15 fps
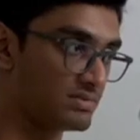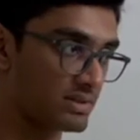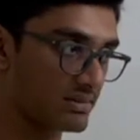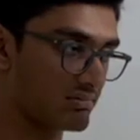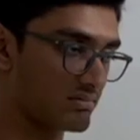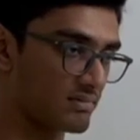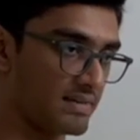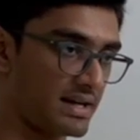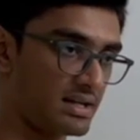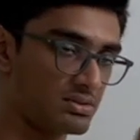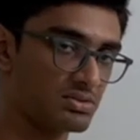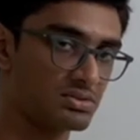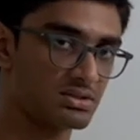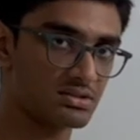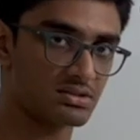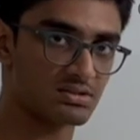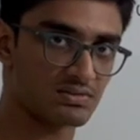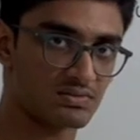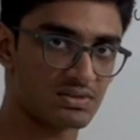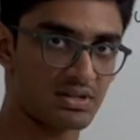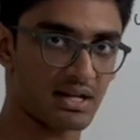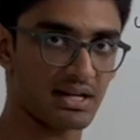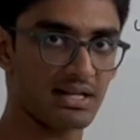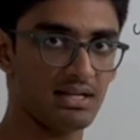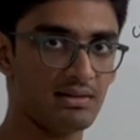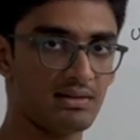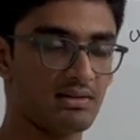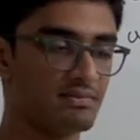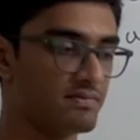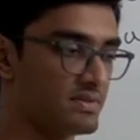we went to this tree,
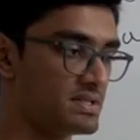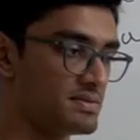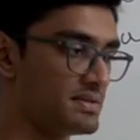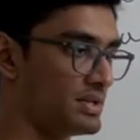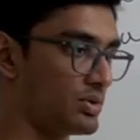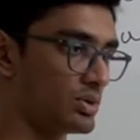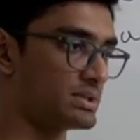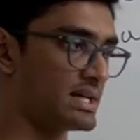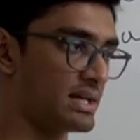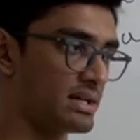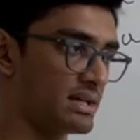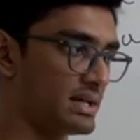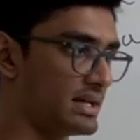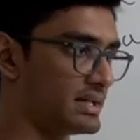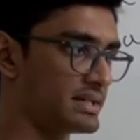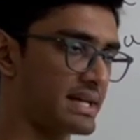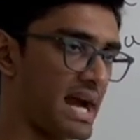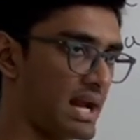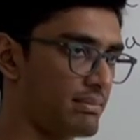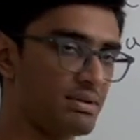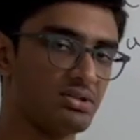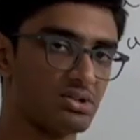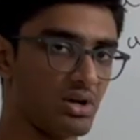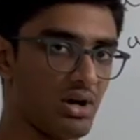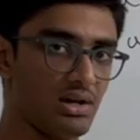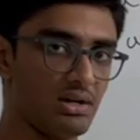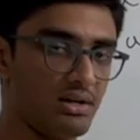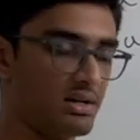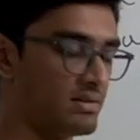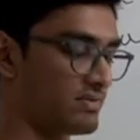we know that it can be
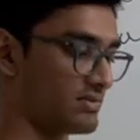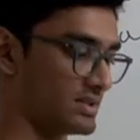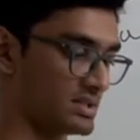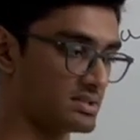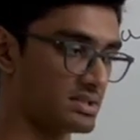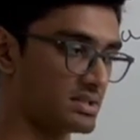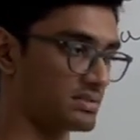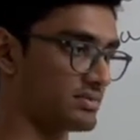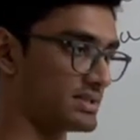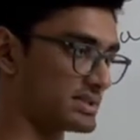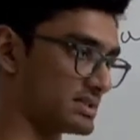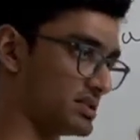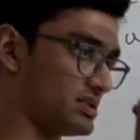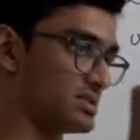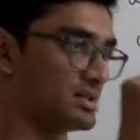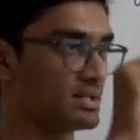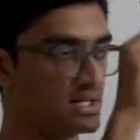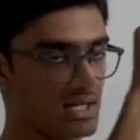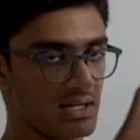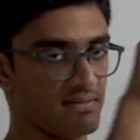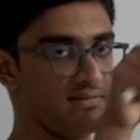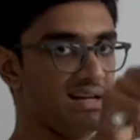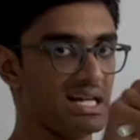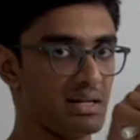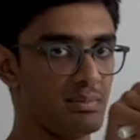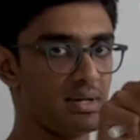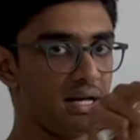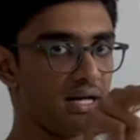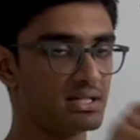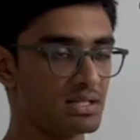solved. First things first, since we
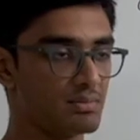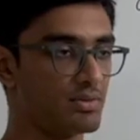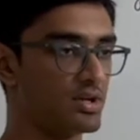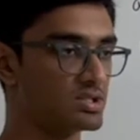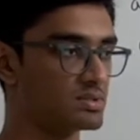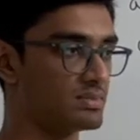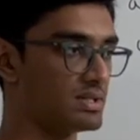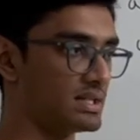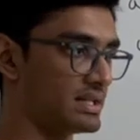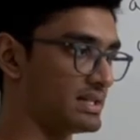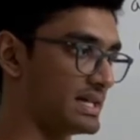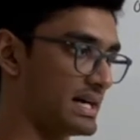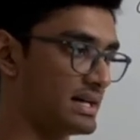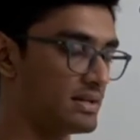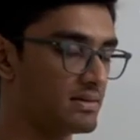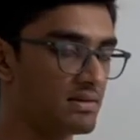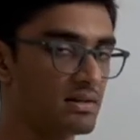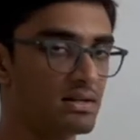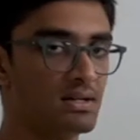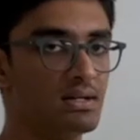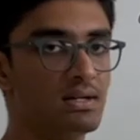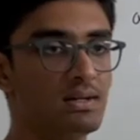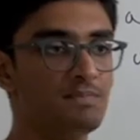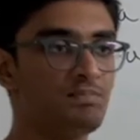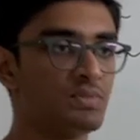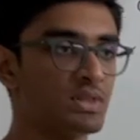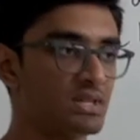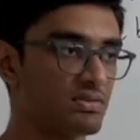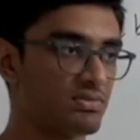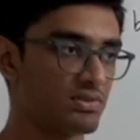eliminated the possibility there,
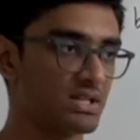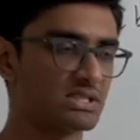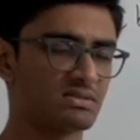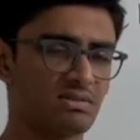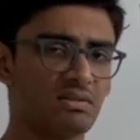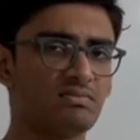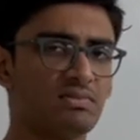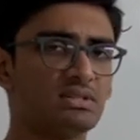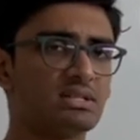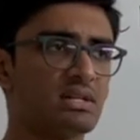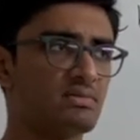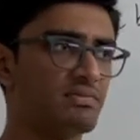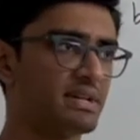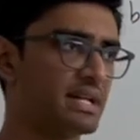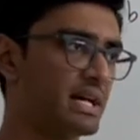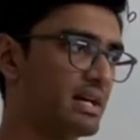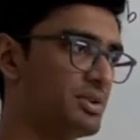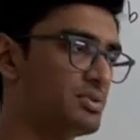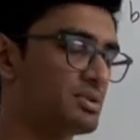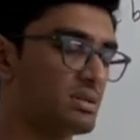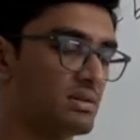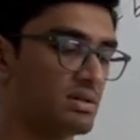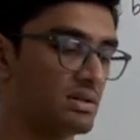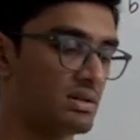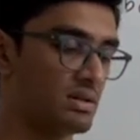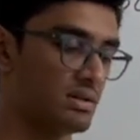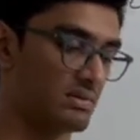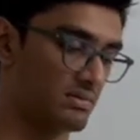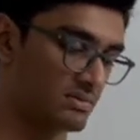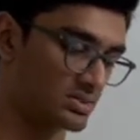the first one, whether we can use it
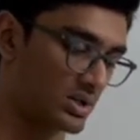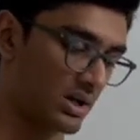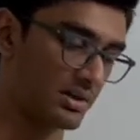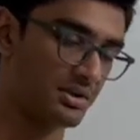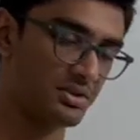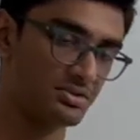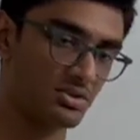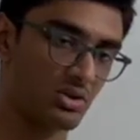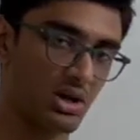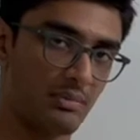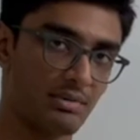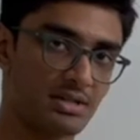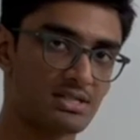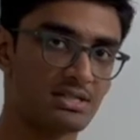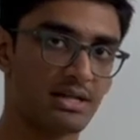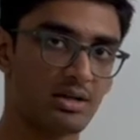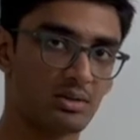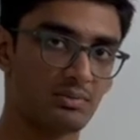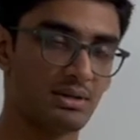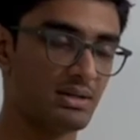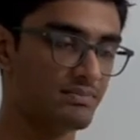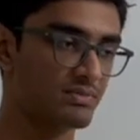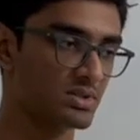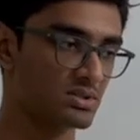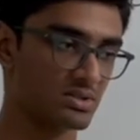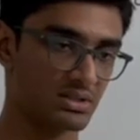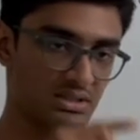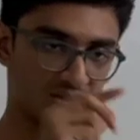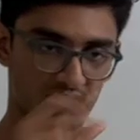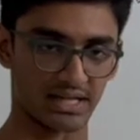solve it using operation A or B. So in
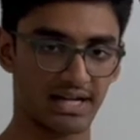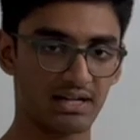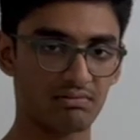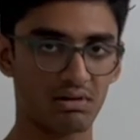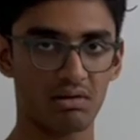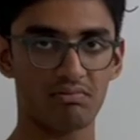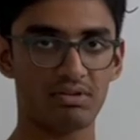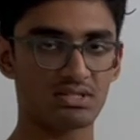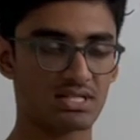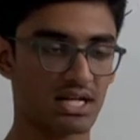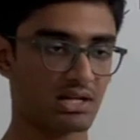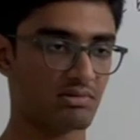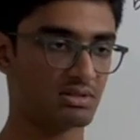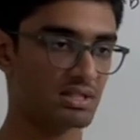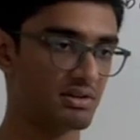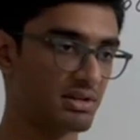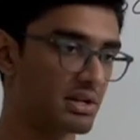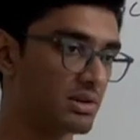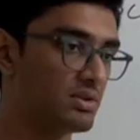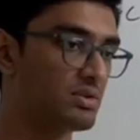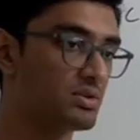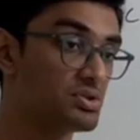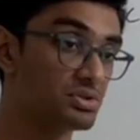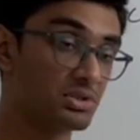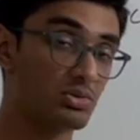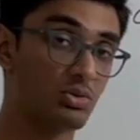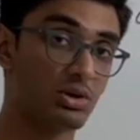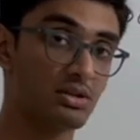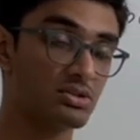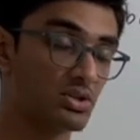the second one, we checked whether we can use it
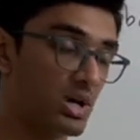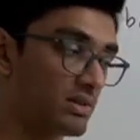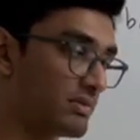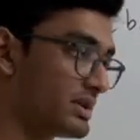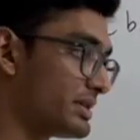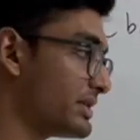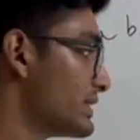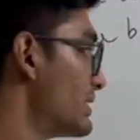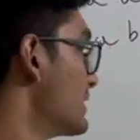only solve it